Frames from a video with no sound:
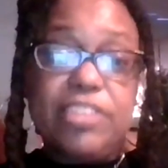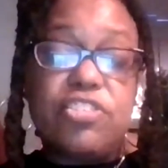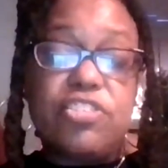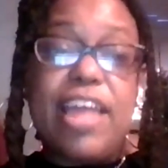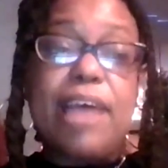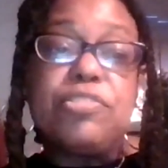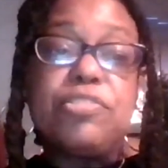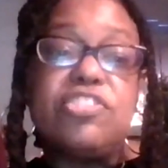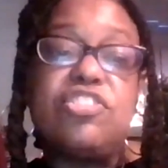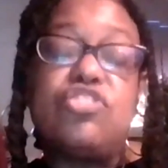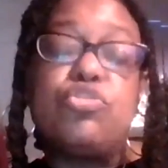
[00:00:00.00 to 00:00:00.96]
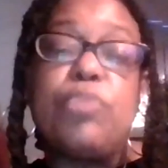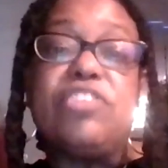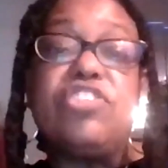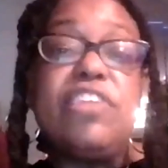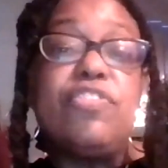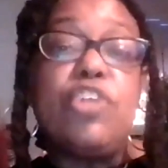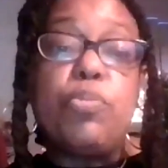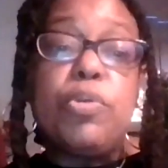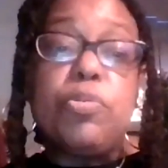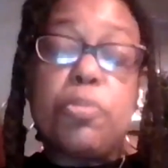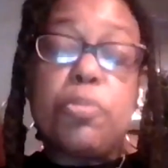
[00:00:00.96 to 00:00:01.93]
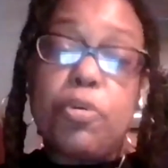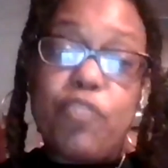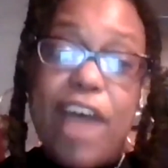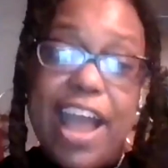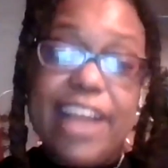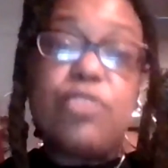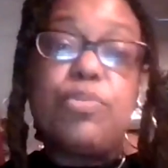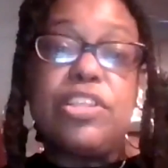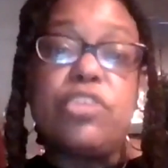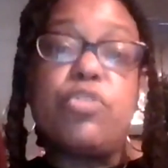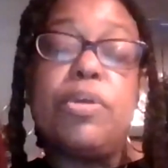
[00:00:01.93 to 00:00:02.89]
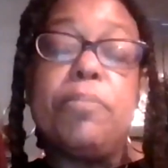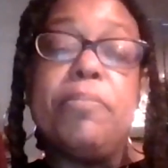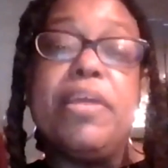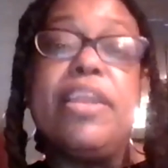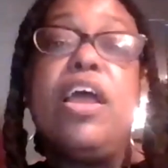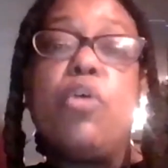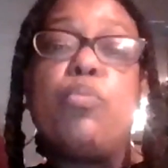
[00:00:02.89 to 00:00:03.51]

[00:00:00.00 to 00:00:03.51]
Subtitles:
So that was a situation, even though we were provided with equipment,